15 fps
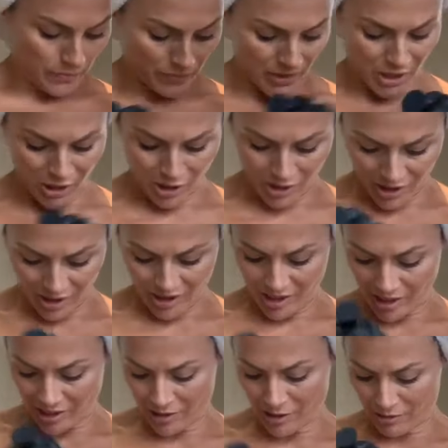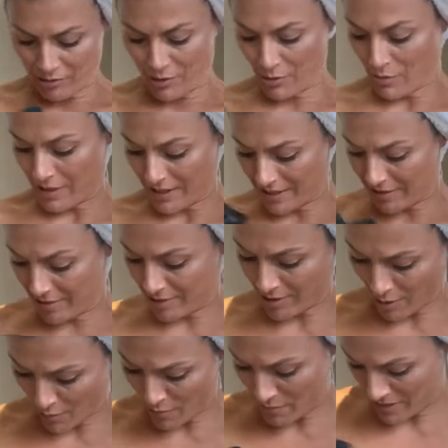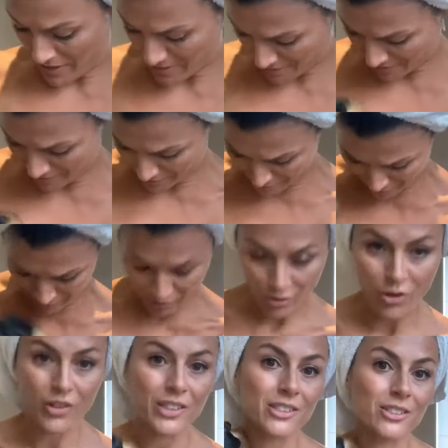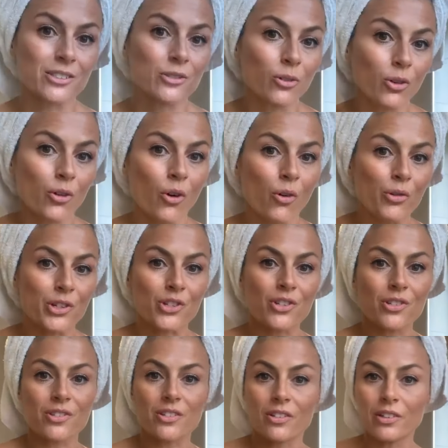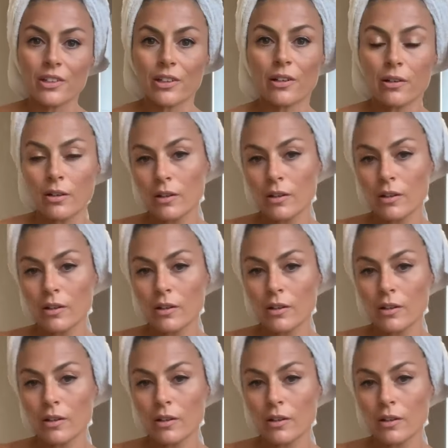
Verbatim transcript: Just look at the colour as well, it's so amazing. It's just not an orange inside.